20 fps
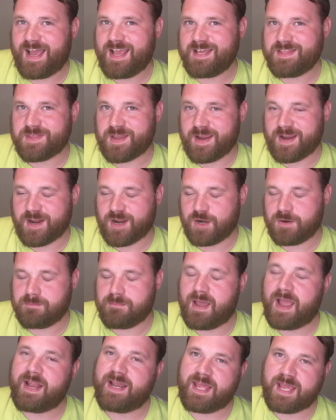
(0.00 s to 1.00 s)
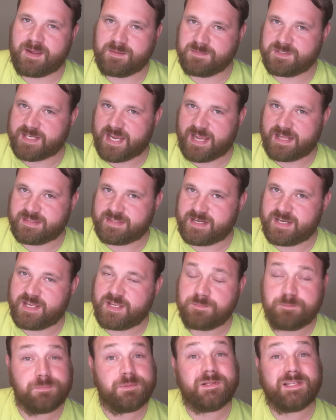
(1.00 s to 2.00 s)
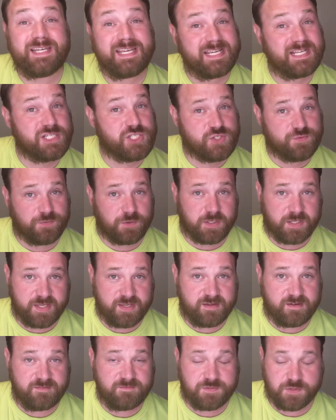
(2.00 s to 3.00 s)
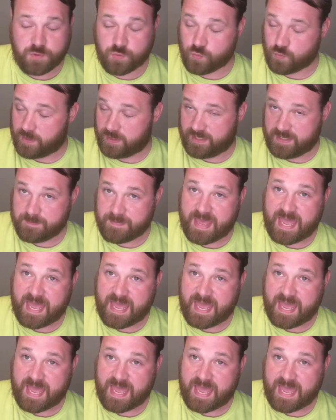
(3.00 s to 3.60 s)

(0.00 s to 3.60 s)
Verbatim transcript: Hi there, my name's Anthony. Please forgive the really